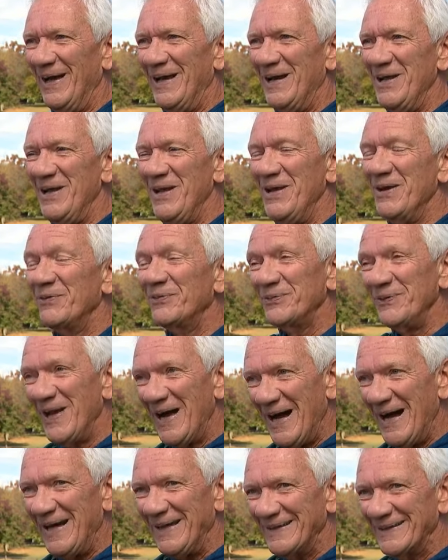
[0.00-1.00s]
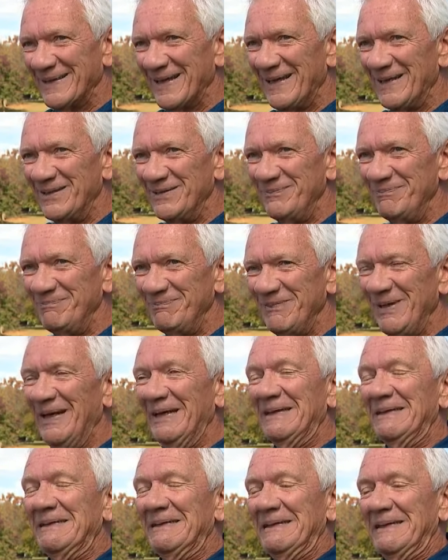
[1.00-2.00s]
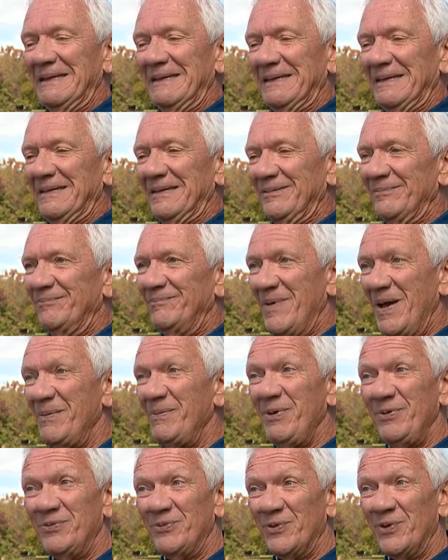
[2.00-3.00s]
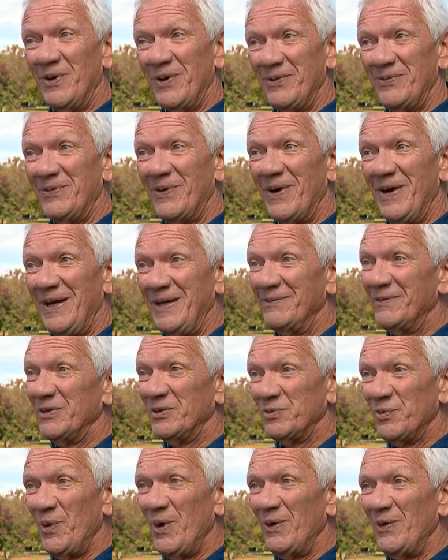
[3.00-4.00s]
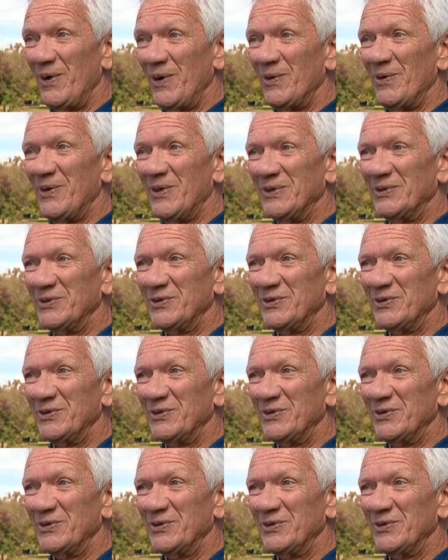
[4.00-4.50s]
And if not, then maybe 45 is where it all